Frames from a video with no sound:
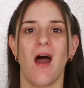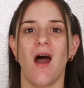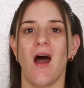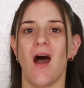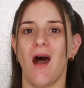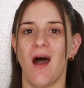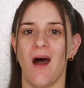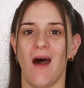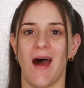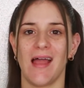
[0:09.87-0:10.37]

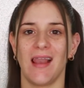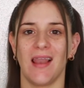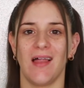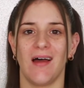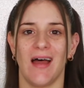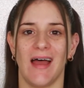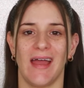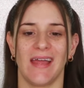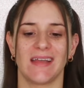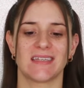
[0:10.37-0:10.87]

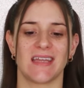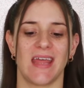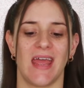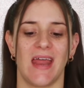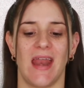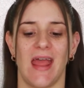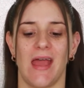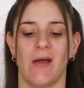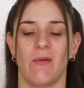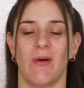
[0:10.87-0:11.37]
highlight,
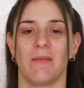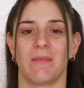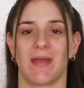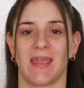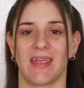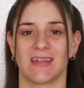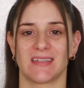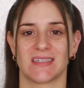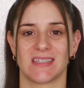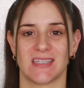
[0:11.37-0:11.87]
and how I
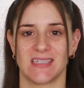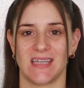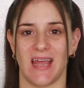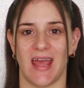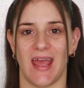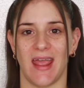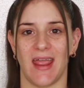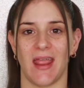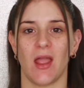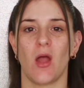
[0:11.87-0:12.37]
make it
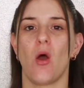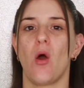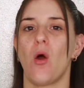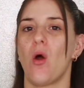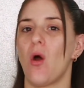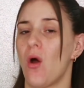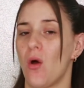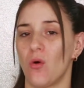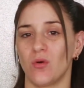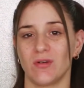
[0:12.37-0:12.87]
stay
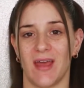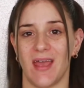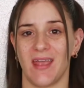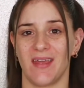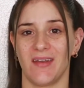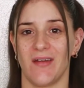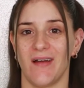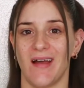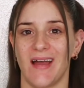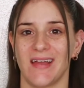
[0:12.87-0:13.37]
all day
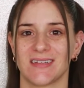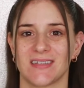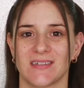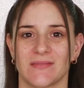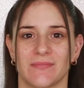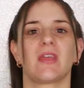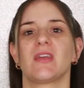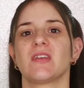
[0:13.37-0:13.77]
and night.